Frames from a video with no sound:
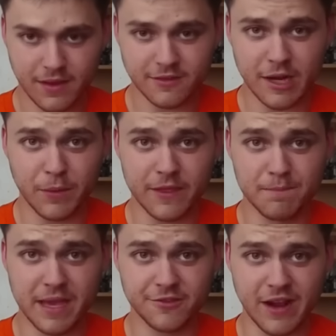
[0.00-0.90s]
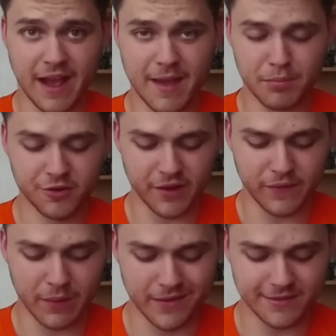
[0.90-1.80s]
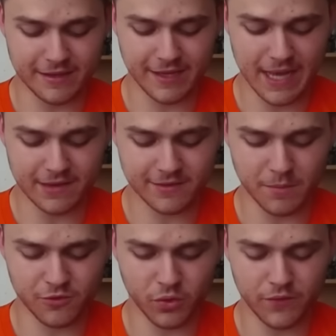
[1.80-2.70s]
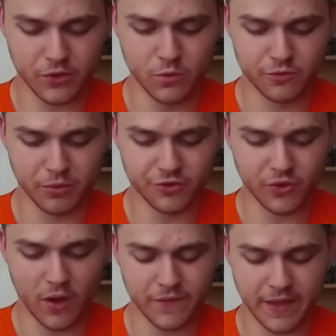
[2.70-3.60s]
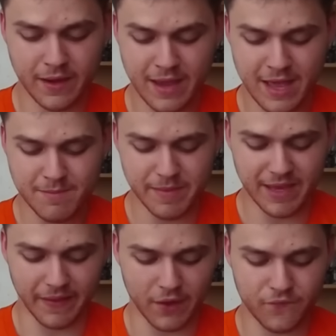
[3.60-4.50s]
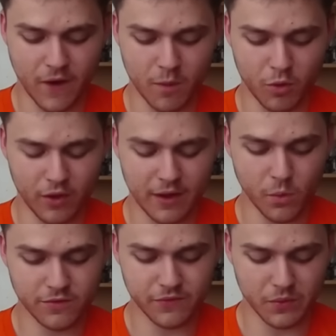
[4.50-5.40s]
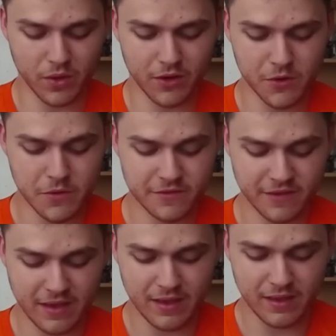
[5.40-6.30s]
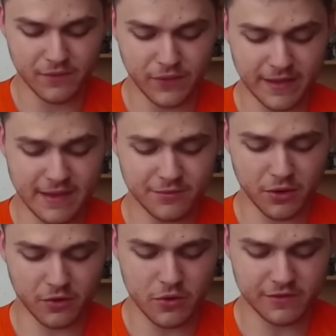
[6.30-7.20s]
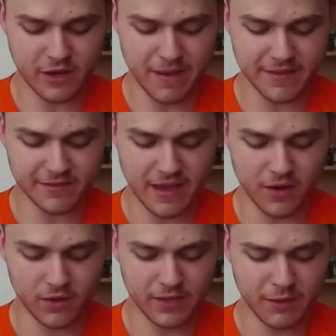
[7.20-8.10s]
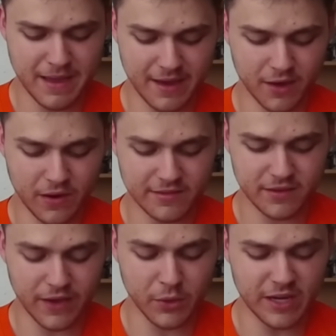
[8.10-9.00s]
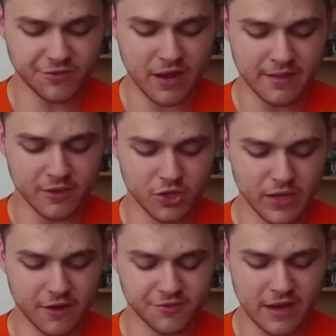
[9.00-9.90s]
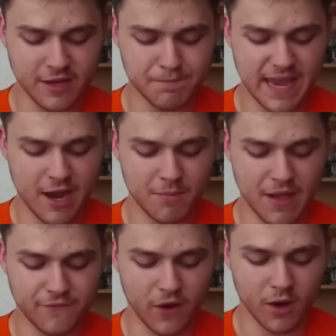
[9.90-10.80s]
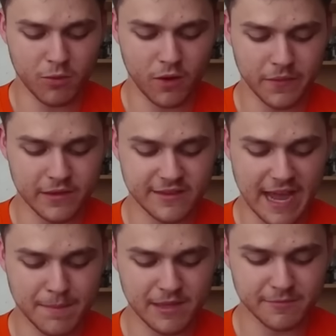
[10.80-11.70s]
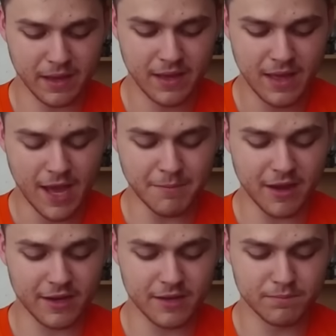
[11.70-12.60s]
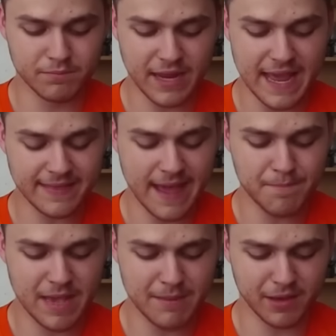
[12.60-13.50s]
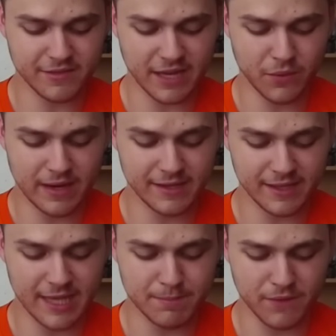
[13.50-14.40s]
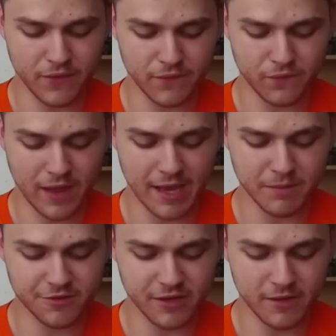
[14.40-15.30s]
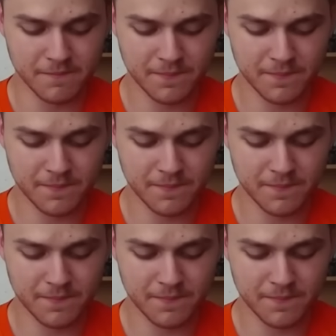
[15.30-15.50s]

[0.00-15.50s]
I'll set up with a big giant push. I feel like we just need to get some sort of huge push off, and then maybe get, like, fireball arrows for the recruits. I feel like these recruits here by this guy are a little bit aggressive. I know what he's trying to do here. He's trying to bait out my fireball on the zappies, but I'm not going to take that bait because I know I need to keep it for the flying machine.